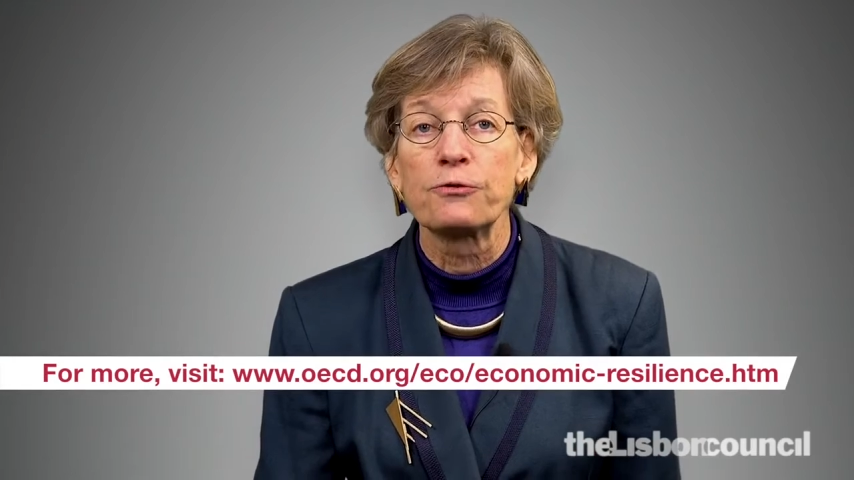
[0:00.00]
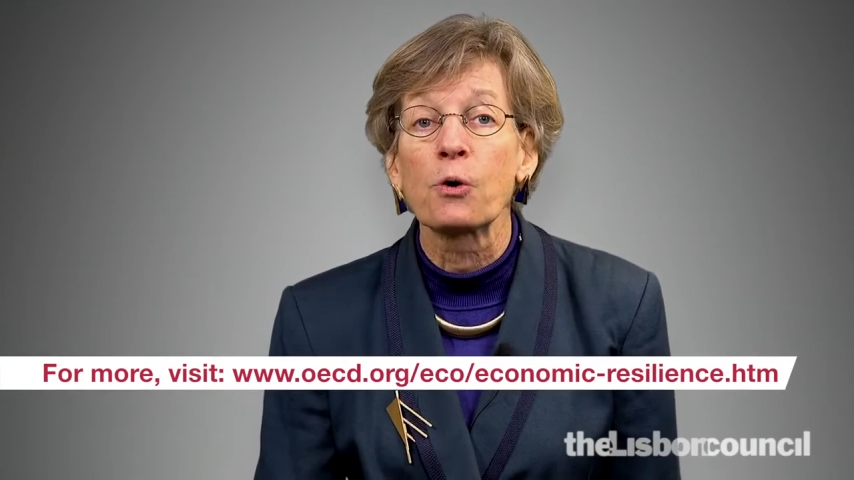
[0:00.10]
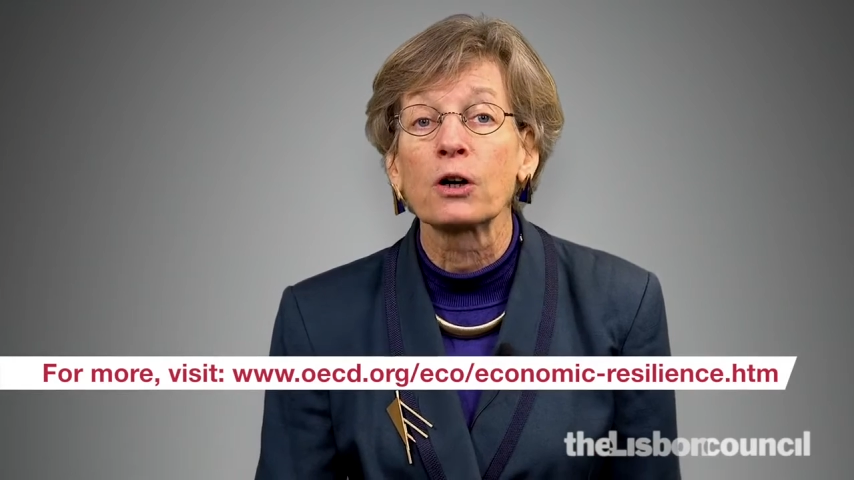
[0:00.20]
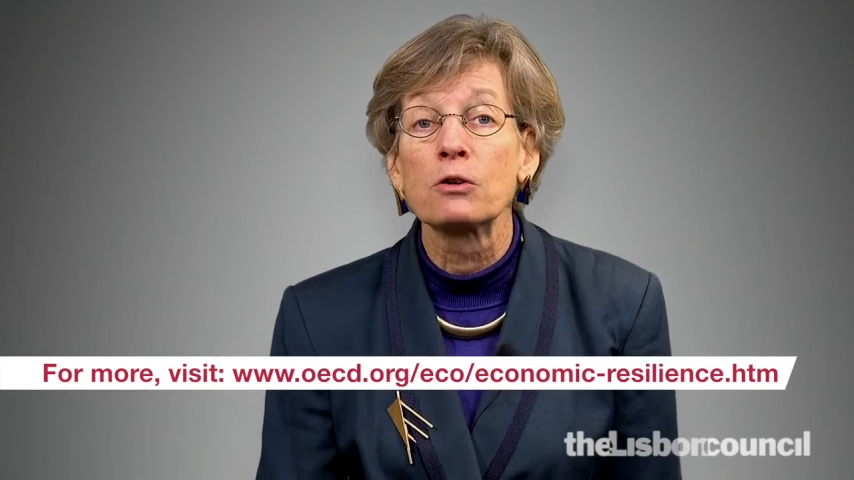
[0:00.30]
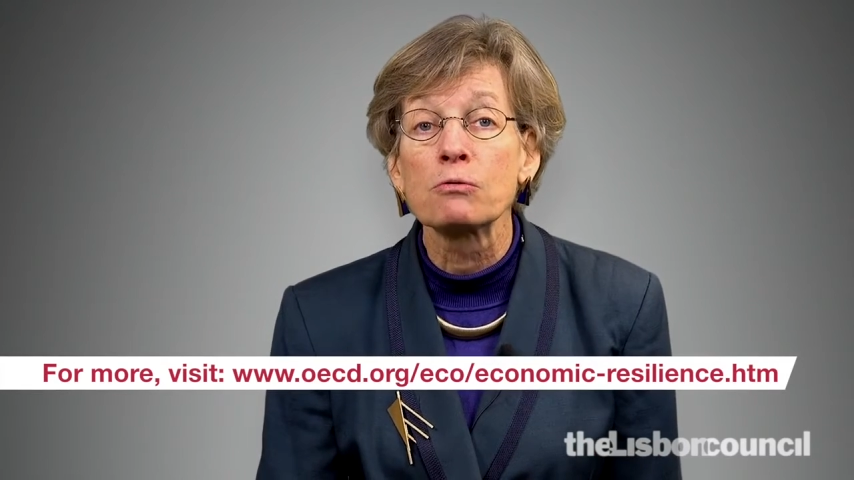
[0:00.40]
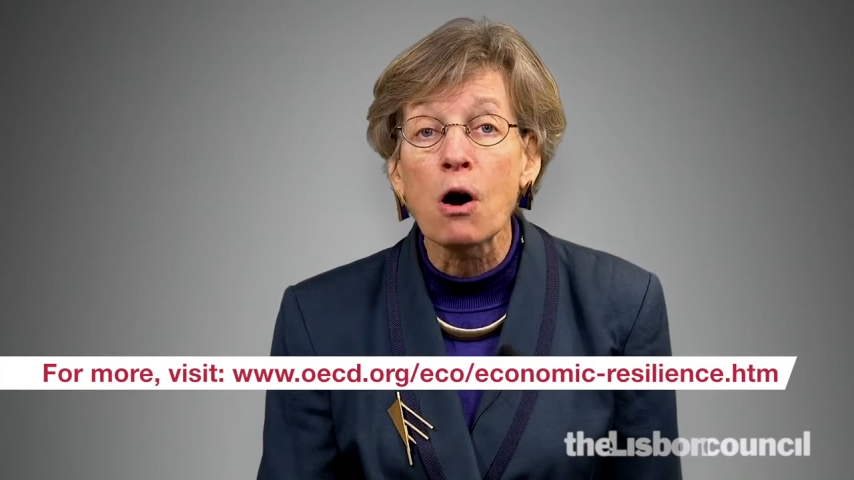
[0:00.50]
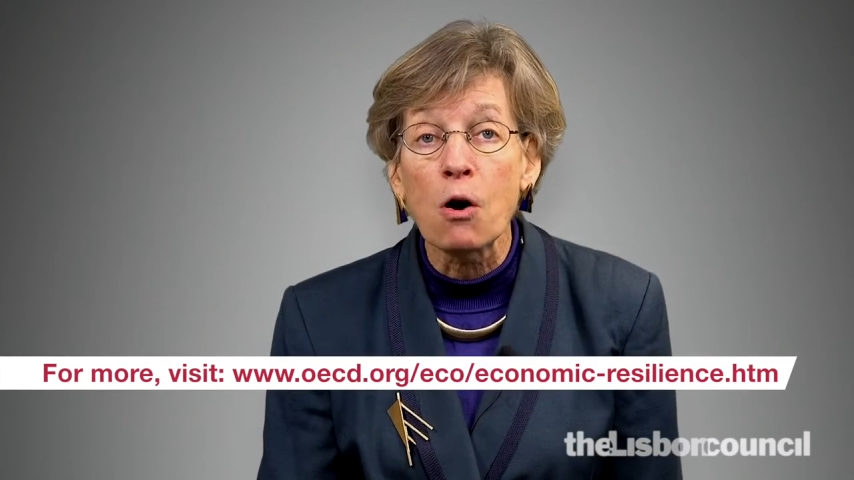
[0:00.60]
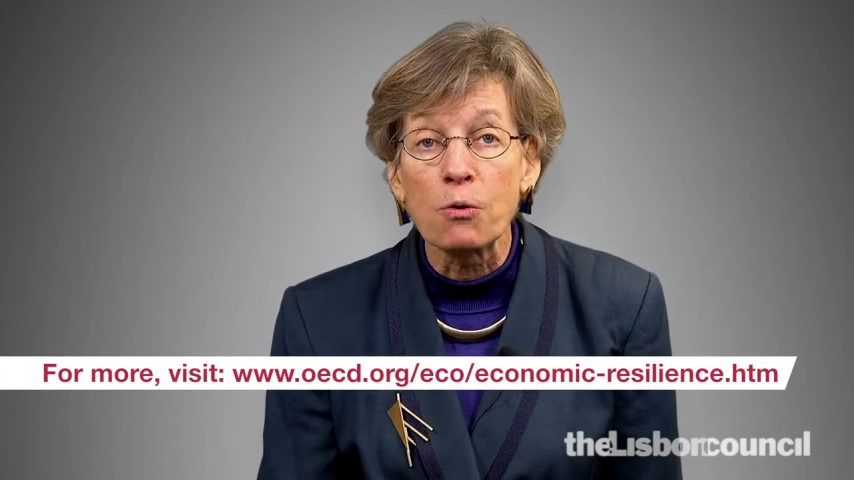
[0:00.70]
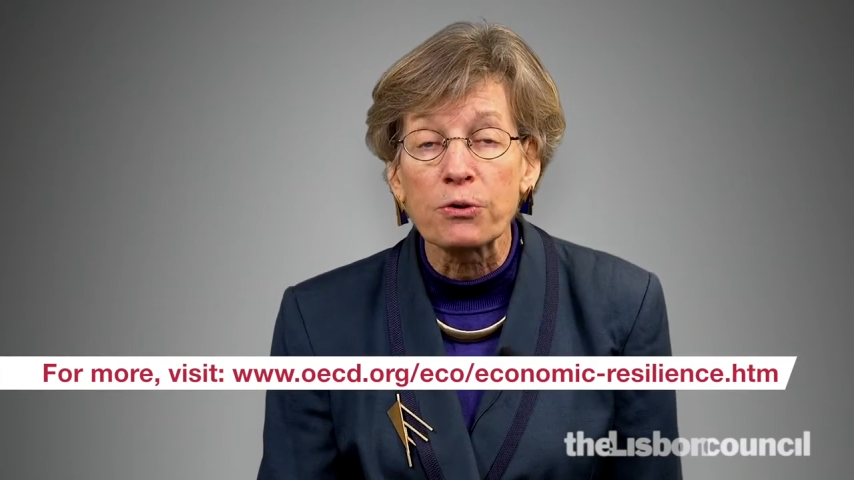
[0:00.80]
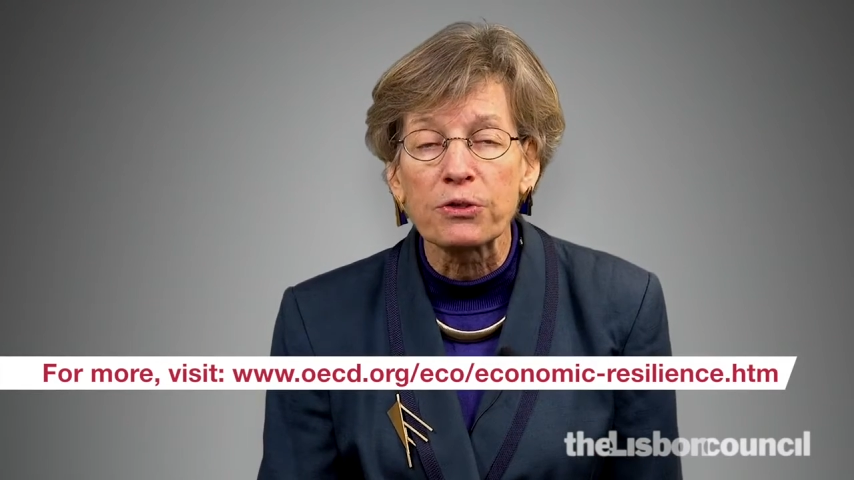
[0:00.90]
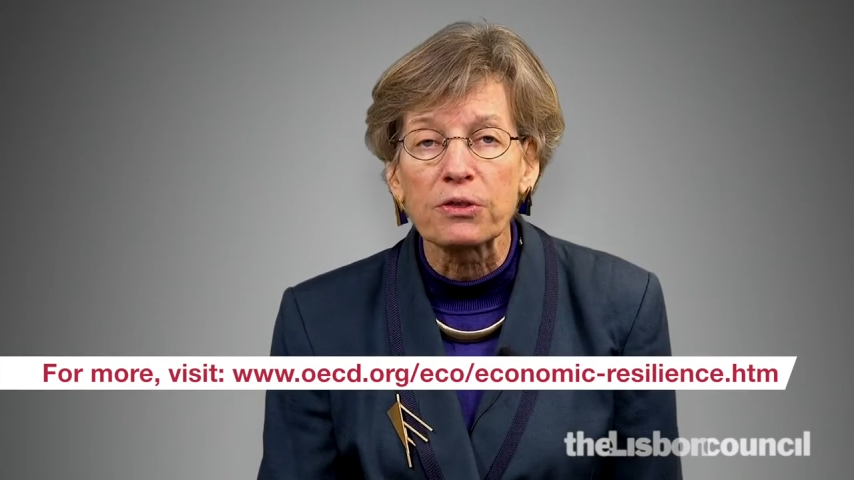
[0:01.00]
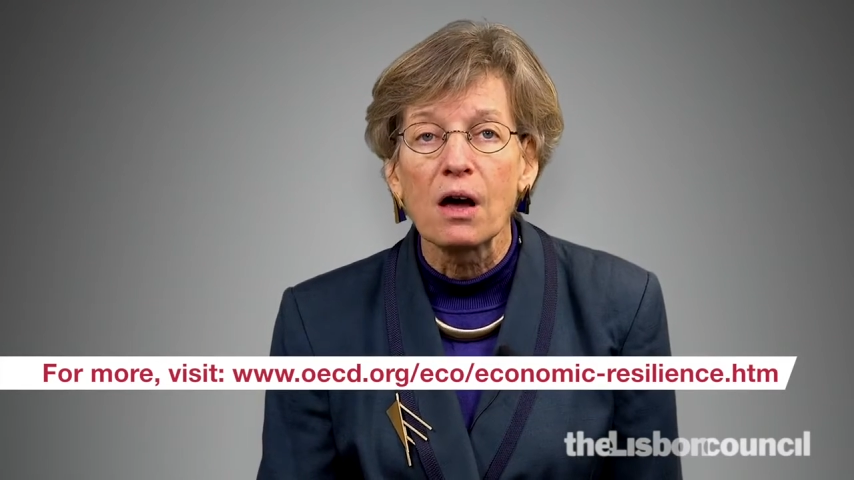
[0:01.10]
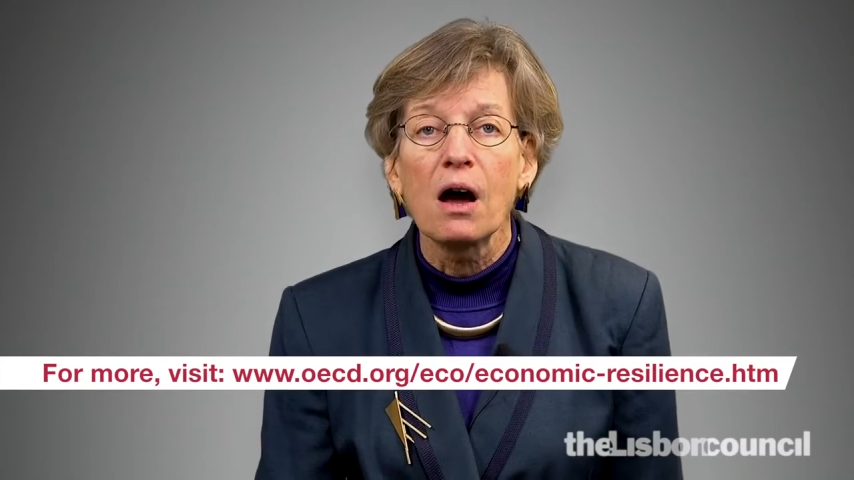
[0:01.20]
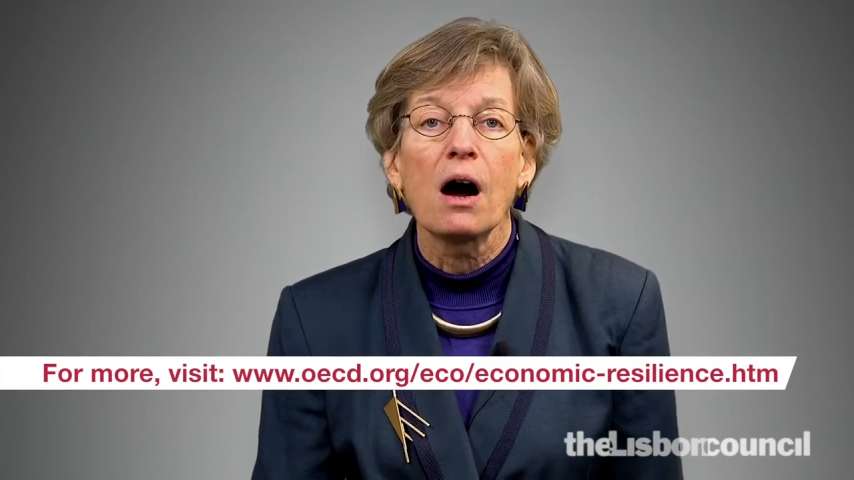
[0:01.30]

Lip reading: for growth